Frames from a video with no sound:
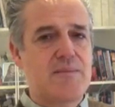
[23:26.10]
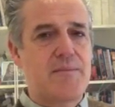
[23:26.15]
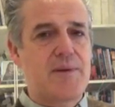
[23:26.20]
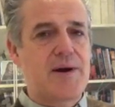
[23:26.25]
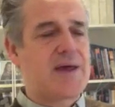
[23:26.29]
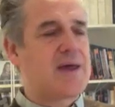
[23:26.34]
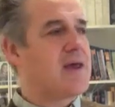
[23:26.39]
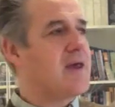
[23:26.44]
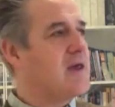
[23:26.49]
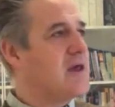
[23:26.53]

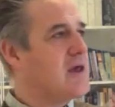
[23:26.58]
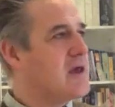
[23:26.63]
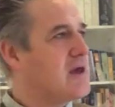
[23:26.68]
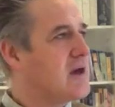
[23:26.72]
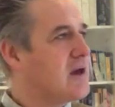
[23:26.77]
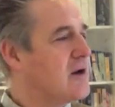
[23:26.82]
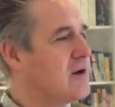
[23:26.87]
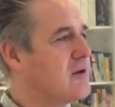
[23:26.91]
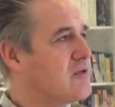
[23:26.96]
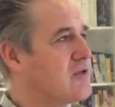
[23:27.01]
by
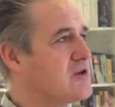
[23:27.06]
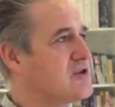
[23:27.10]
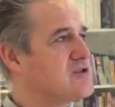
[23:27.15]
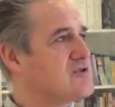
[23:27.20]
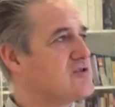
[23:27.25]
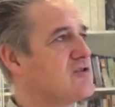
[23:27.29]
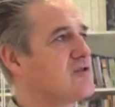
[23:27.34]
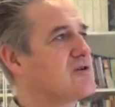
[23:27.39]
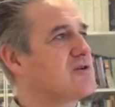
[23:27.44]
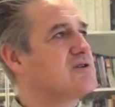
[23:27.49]
ego, that
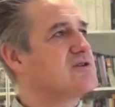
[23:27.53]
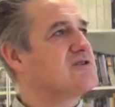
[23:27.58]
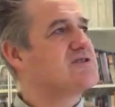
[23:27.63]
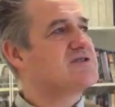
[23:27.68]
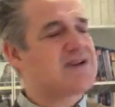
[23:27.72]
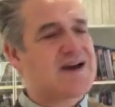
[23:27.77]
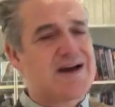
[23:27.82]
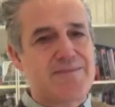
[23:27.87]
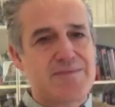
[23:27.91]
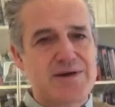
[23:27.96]
is not
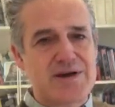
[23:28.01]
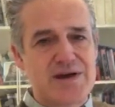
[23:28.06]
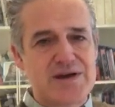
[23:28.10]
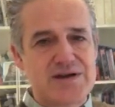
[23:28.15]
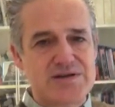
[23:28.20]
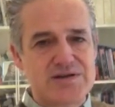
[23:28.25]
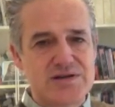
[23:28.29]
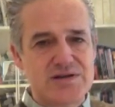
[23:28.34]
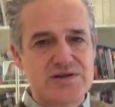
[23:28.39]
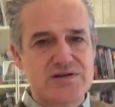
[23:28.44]

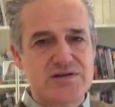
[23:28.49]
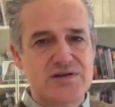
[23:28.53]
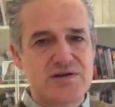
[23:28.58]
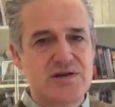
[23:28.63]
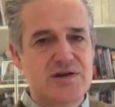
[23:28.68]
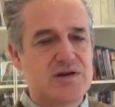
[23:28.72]
contaminated